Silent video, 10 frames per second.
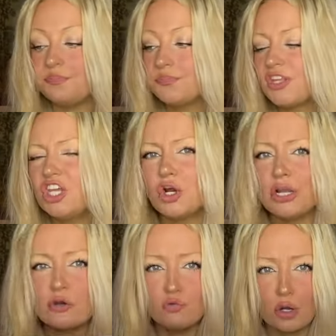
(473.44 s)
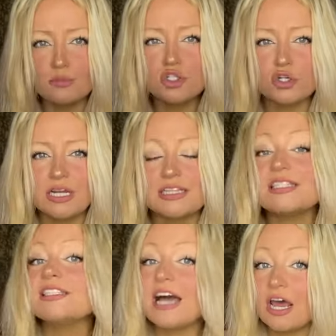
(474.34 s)
you know, like robe string
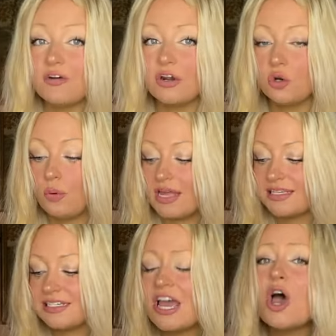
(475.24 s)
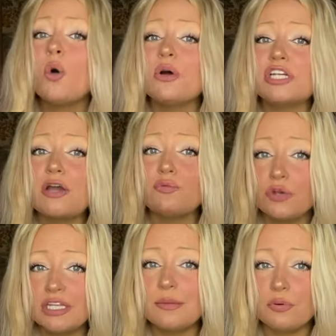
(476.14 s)
to tie it around your waist, which I
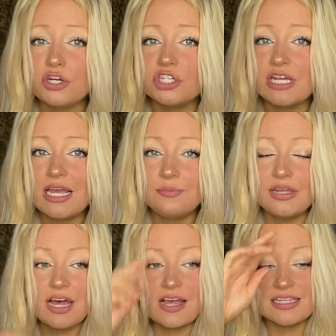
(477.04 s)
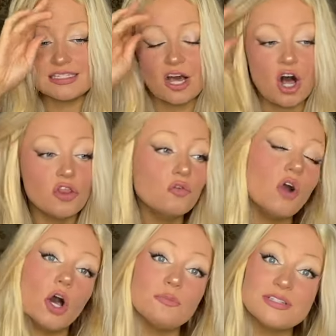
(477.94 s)
really appreciate because all the
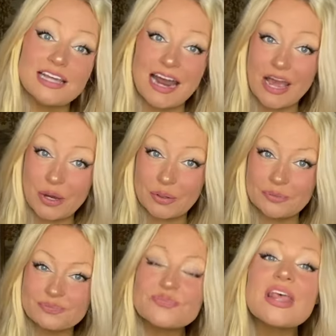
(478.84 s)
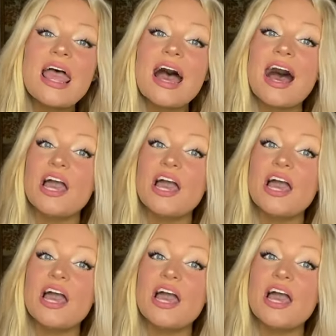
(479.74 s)
robes that I own, I